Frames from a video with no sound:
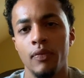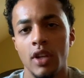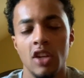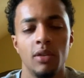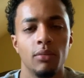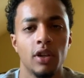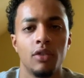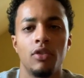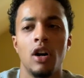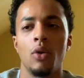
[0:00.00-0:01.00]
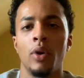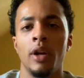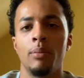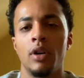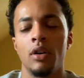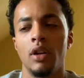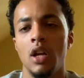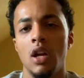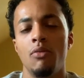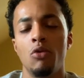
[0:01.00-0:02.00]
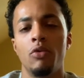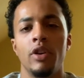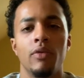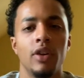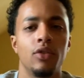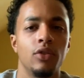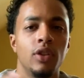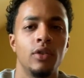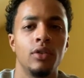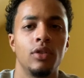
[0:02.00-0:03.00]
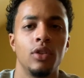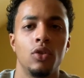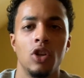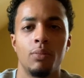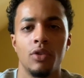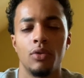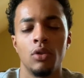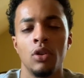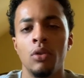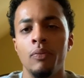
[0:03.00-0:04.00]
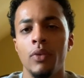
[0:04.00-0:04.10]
It seems like a far away, but if you reinvest your dividends into your portfolio,